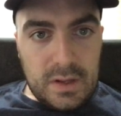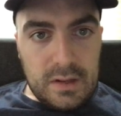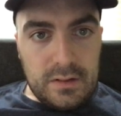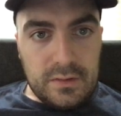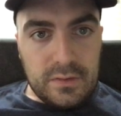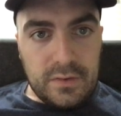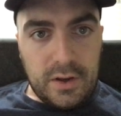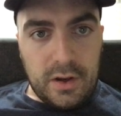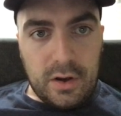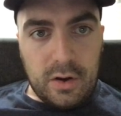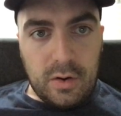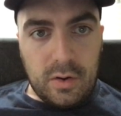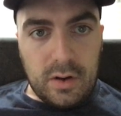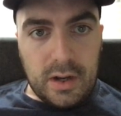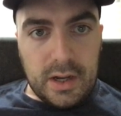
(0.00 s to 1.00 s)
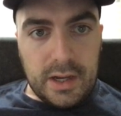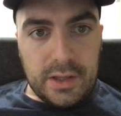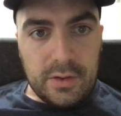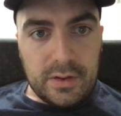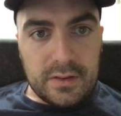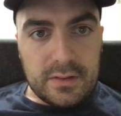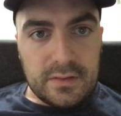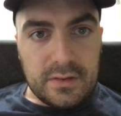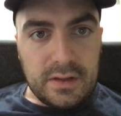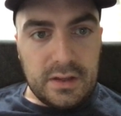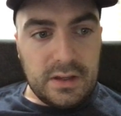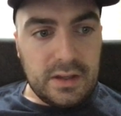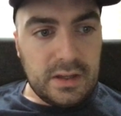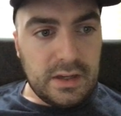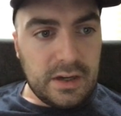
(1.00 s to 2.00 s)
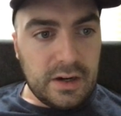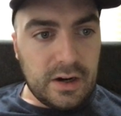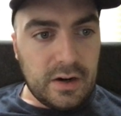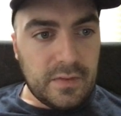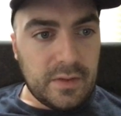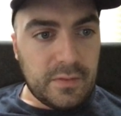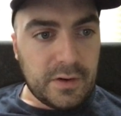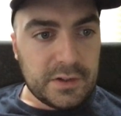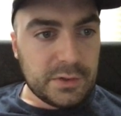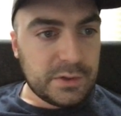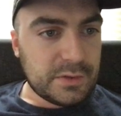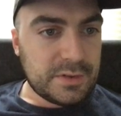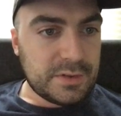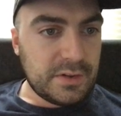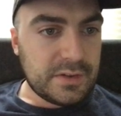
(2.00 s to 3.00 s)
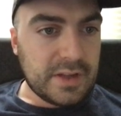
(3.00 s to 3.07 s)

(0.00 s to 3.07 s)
So you can see here the first thing we're supposed to do is